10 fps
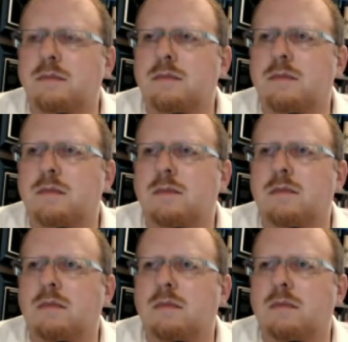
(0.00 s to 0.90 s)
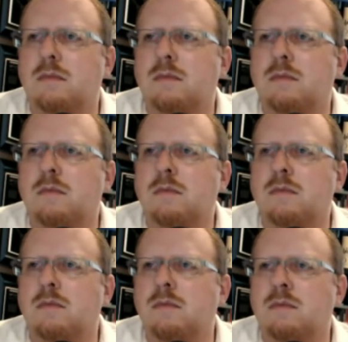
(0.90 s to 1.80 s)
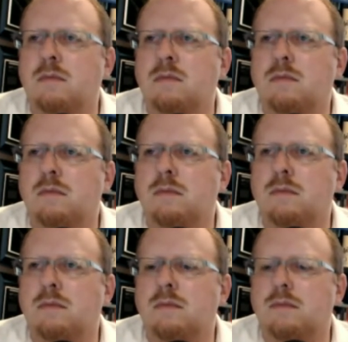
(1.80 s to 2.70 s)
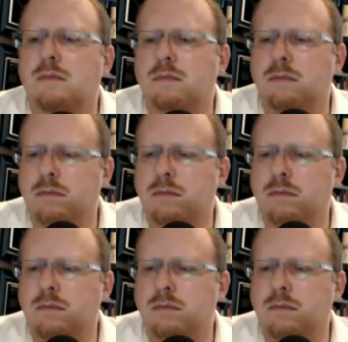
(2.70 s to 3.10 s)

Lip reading: This person isn't speaking.